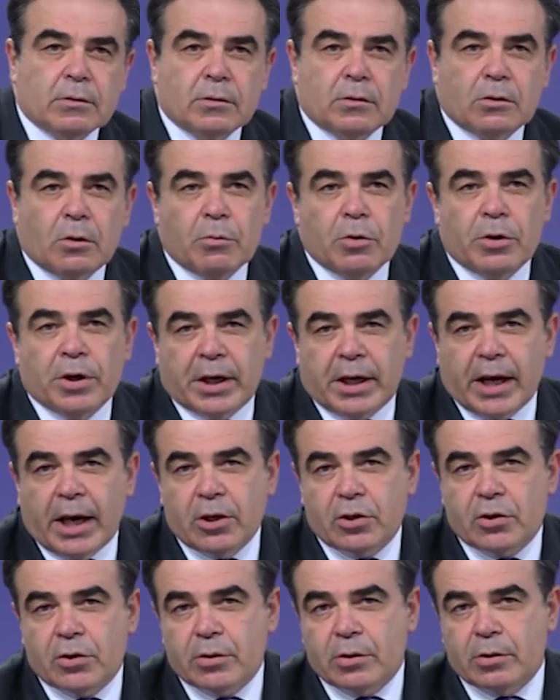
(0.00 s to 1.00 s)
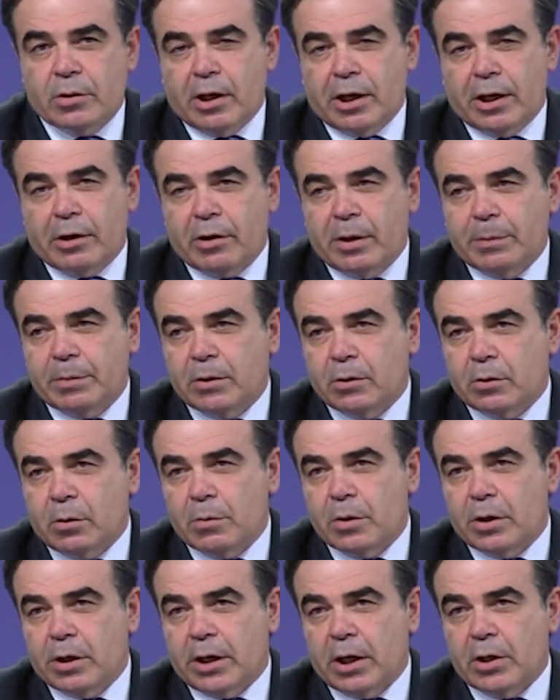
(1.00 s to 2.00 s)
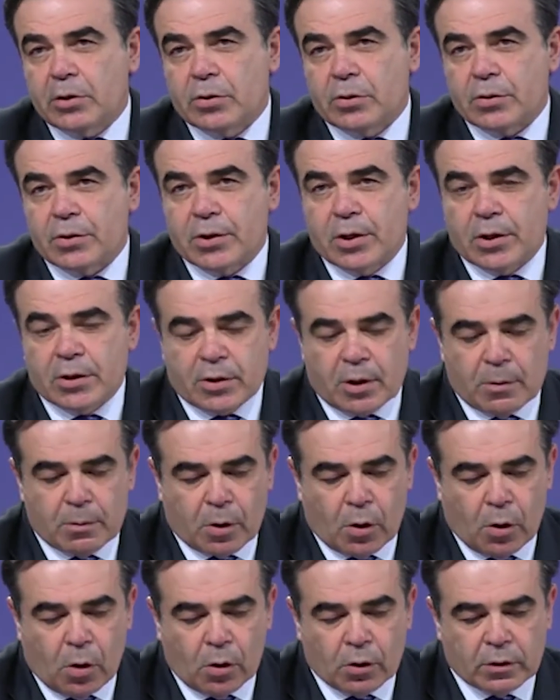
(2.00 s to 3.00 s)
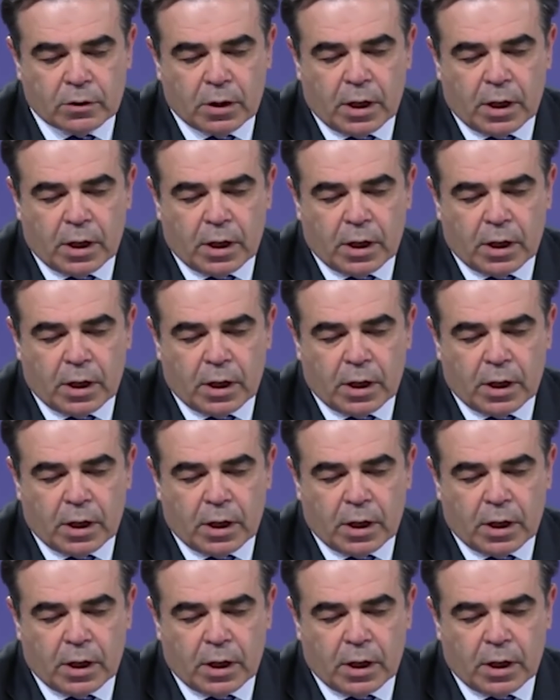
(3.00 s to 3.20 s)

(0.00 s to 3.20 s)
encrypted communication system called